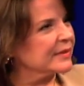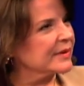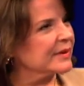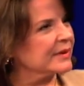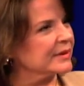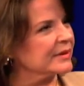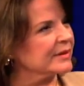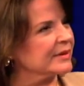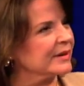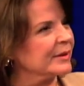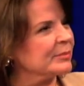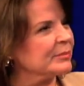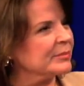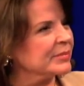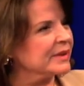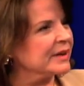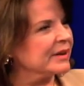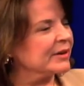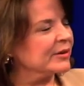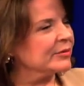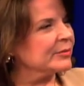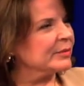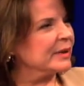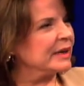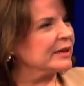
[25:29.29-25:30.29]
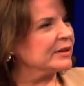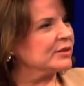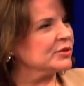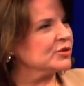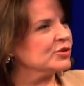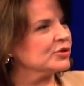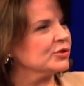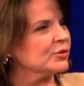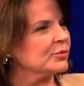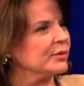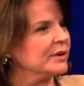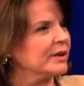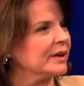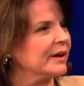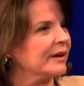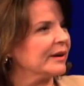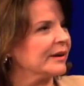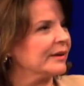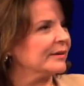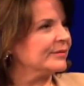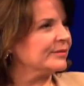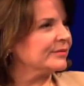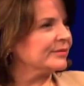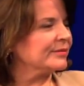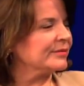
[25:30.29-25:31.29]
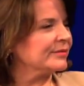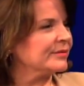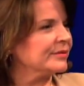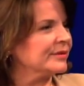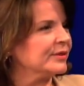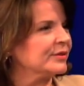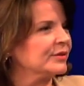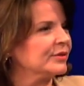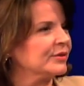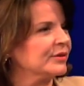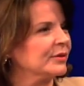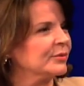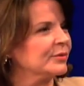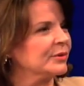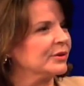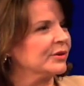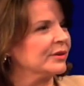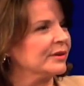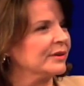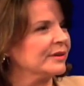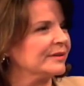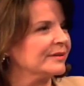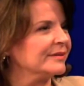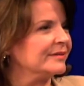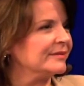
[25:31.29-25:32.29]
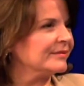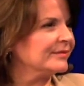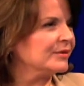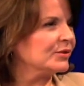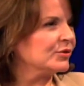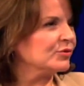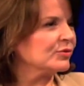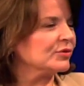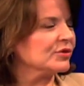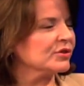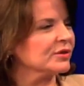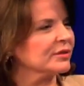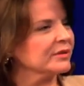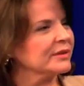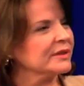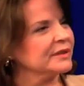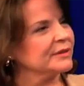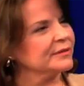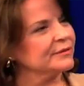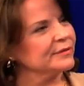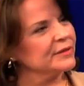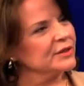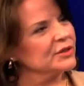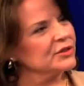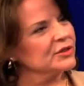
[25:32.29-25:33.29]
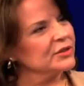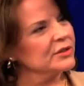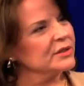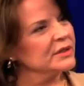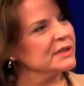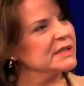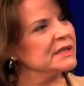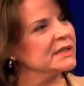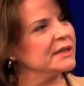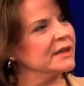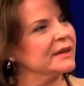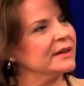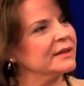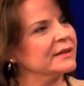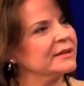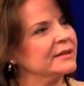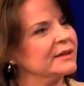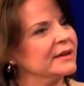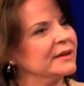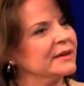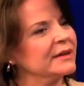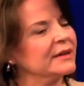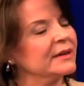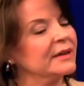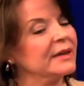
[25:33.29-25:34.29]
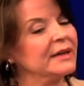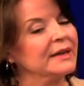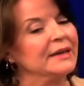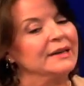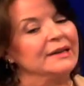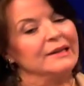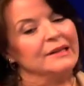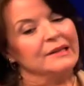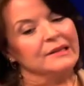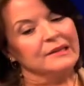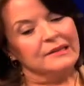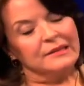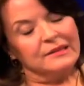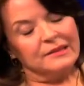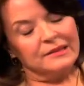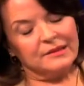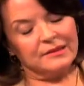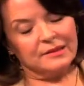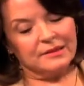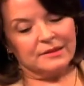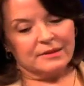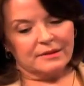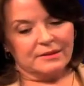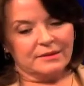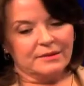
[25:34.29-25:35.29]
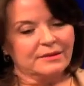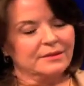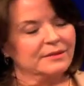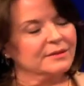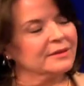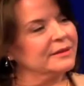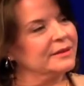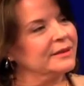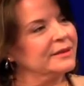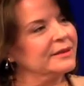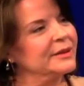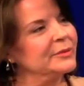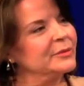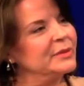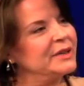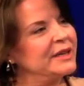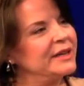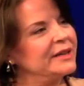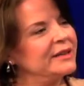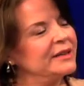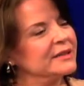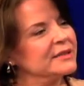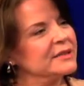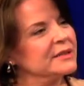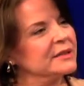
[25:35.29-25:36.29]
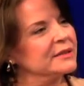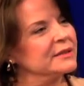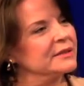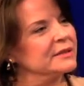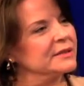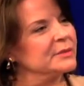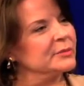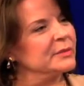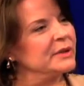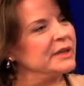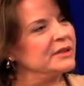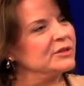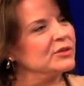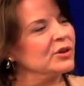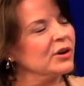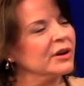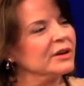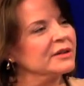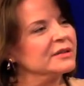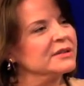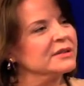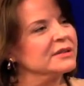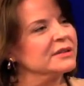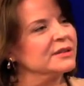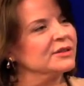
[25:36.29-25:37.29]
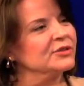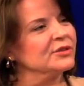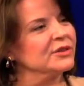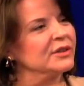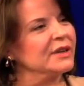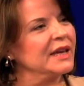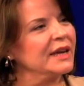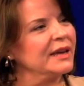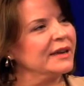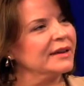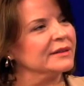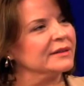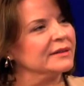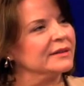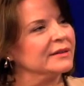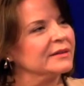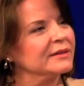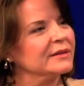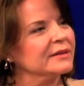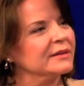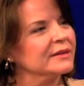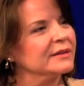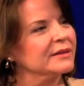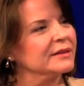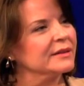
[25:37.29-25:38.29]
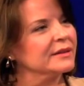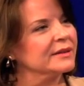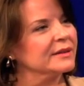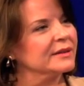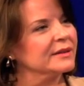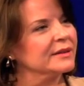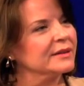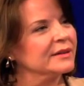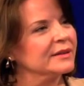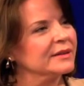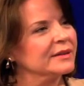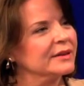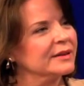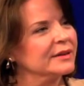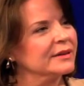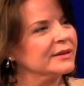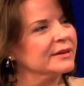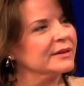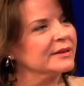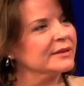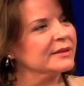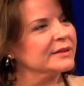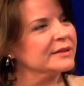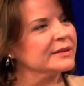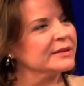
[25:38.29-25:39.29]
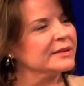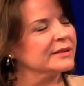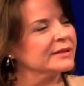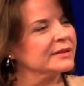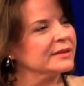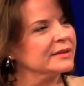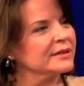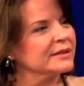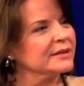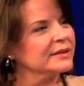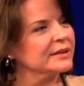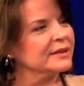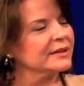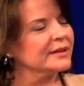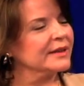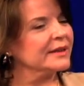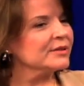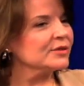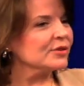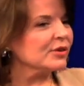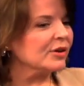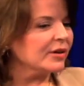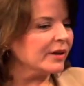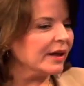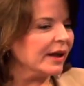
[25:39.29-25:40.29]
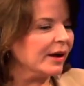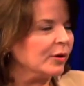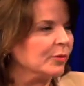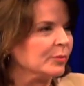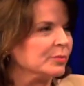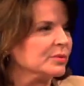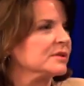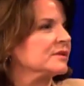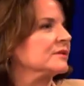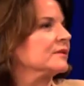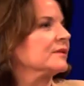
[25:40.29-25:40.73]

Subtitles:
up there, making sure we have, we're not nutritionally deficient, and eliminating as many toxins as you can. And this all helps.